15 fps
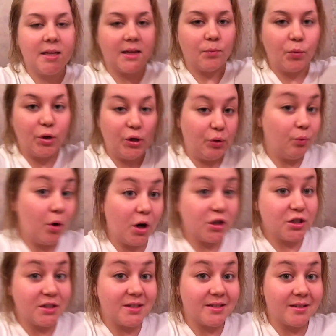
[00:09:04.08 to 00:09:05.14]
that when you
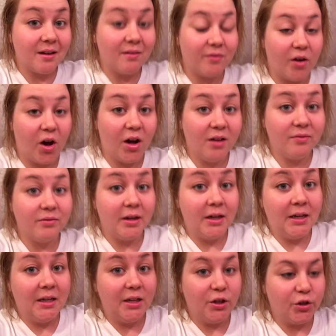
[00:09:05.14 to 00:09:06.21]
wash this stuff off,
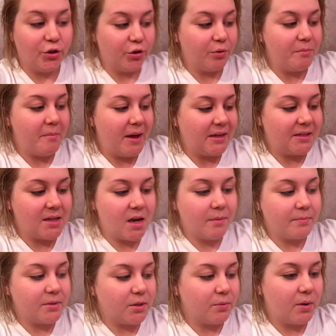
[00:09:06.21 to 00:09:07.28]
your mess
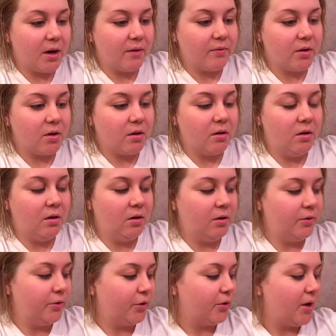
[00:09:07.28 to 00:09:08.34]
ups or whatever,
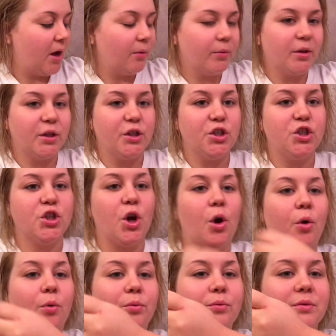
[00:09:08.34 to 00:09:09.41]
they're not really
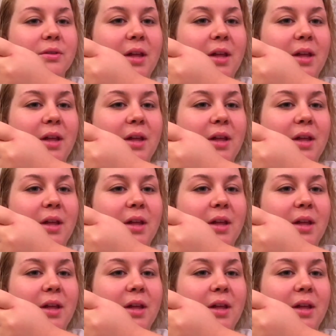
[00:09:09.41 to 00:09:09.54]
shown.